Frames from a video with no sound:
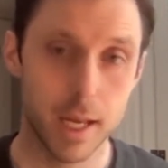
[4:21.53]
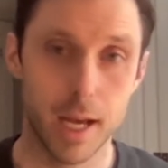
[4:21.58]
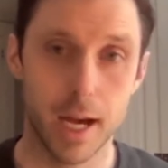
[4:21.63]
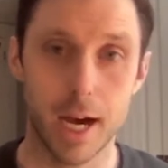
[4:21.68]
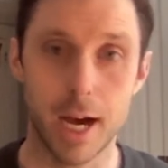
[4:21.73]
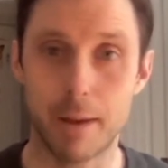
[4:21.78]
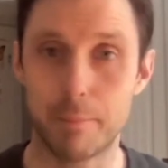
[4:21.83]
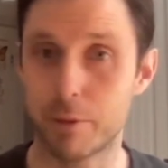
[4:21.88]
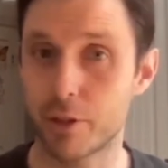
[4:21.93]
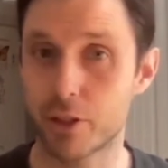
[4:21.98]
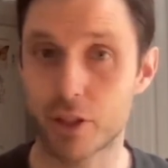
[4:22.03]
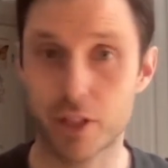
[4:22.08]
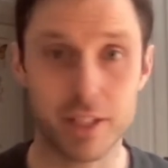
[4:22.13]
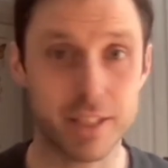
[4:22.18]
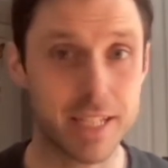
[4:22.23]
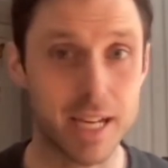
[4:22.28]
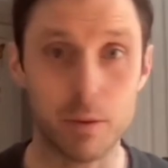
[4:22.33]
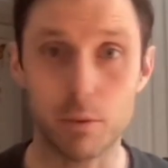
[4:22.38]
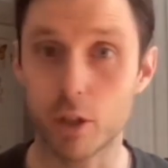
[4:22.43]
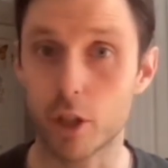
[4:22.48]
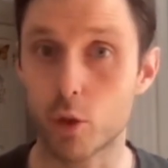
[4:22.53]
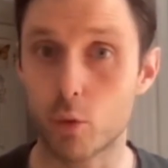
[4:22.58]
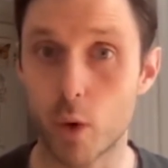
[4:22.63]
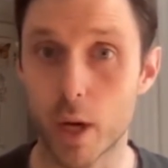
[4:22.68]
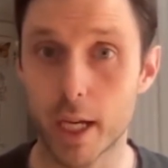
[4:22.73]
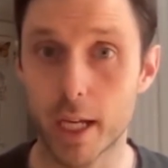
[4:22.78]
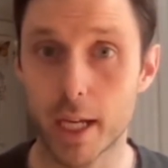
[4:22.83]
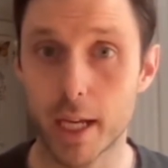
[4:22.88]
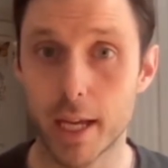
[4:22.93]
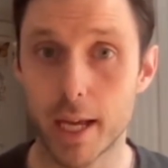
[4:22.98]
I'm just going to say really
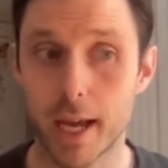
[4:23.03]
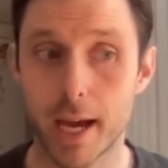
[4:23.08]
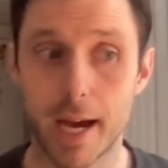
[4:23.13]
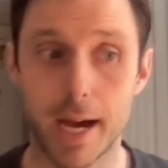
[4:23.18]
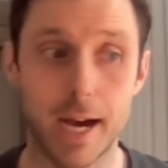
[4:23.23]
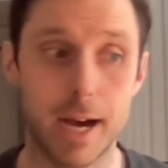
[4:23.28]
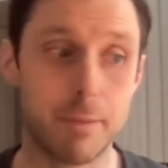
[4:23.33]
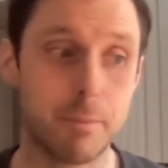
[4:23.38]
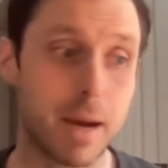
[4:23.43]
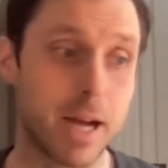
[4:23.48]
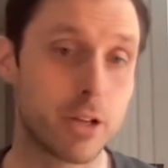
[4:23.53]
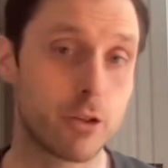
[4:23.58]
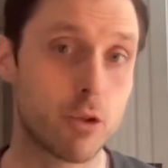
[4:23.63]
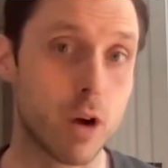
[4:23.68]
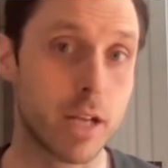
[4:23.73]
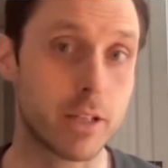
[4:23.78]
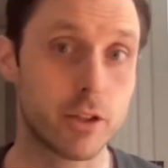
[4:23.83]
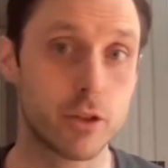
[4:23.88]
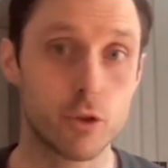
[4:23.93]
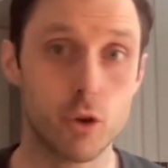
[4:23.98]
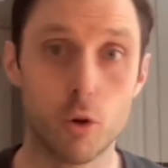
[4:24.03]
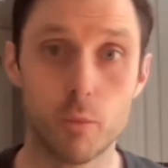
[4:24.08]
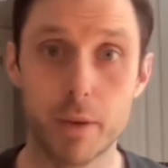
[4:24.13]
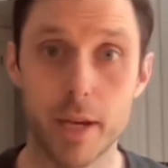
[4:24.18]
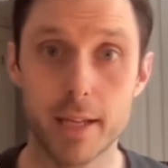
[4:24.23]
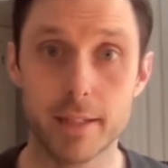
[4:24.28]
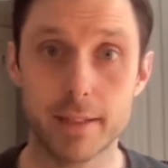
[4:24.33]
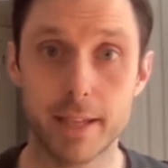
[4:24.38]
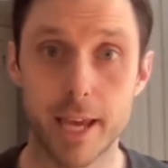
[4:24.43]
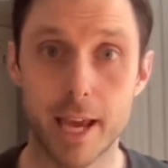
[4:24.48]
quick um, I tried to do
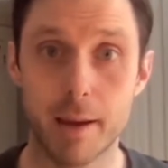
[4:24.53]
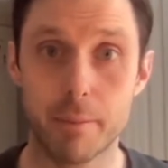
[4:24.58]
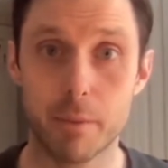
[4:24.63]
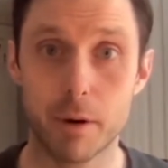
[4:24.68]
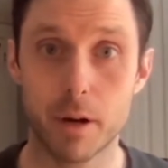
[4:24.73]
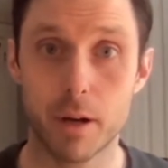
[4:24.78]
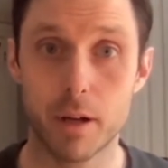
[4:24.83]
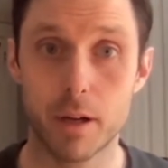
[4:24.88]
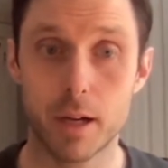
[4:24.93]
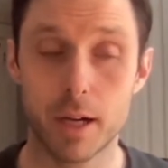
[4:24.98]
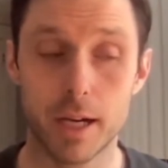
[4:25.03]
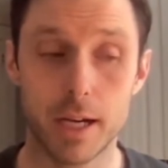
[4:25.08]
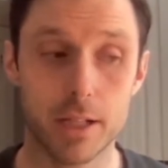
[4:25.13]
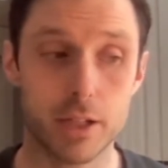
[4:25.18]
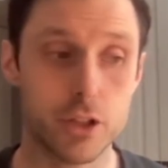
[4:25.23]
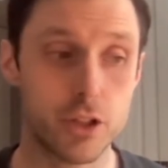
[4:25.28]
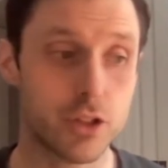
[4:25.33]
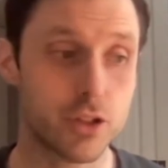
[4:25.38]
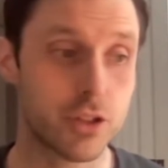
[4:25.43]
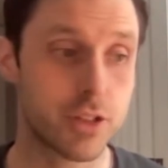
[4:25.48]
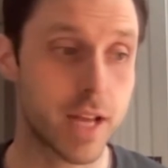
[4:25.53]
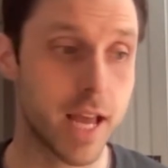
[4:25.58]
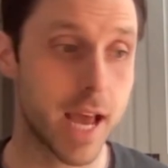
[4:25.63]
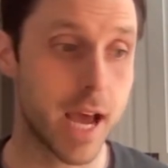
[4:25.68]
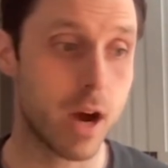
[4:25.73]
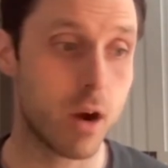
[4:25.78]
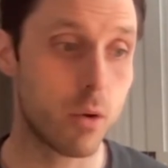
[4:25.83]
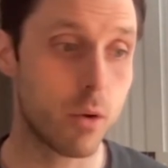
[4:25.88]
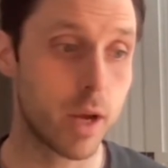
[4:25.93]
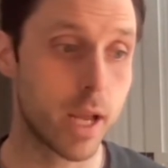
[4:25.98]
OBS camera uh, just
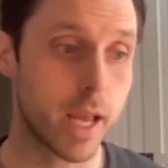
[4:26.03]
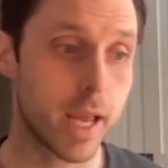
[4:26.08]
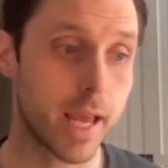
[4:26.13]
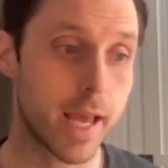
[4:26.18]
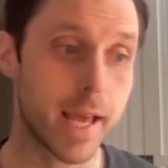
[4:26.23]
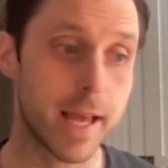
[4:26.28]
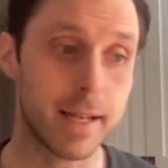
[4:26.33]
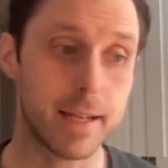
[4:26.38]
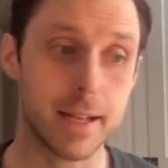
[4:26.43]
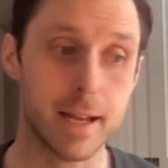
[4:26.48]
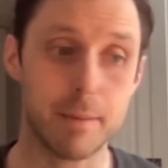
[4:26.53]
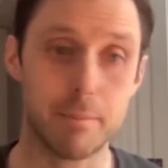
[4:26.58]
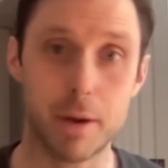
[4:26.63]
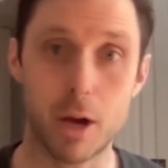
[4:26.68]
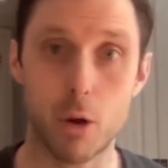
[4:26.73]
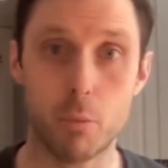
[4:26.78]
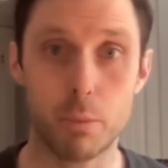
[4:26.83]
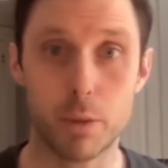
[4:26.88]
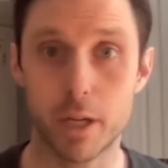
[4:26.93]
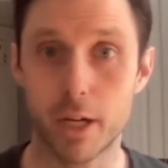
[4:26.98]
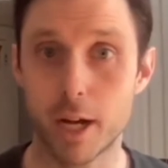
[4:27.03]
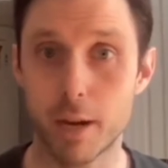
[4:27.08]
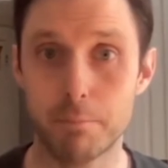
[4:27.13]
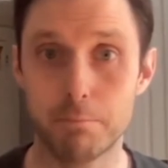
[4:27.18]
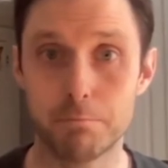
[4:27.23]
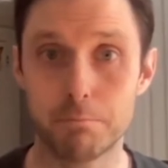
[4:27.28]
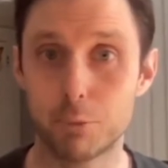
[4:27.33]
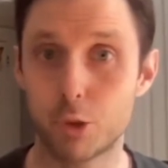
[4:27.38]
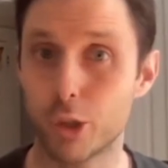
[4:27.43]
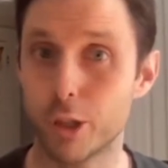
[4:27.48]
now and um, I opened it
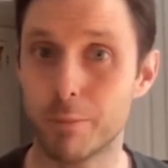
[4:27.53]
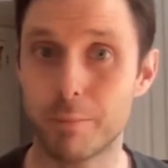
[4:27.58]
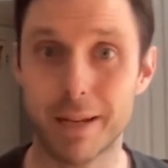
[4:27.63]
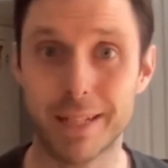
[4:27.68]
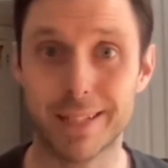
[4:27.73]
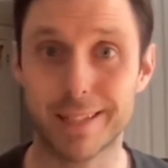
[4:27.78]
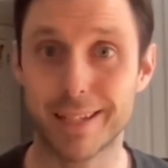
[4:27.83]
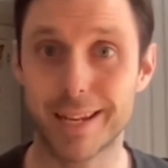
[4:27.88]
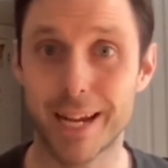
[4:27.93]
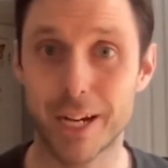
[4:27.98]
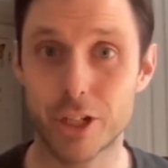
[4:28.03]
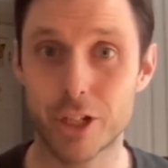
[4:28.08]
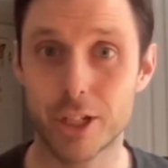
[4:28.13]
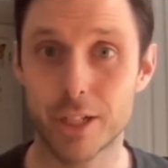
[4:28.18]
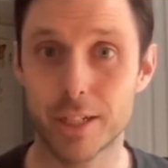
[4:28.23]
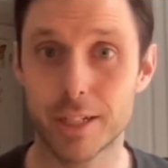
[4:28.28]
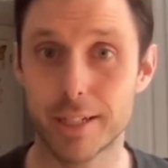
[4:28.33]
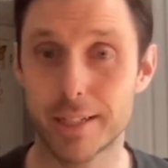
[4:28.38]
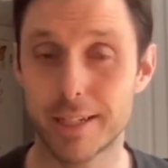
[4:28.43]
up, couldn't make the connection,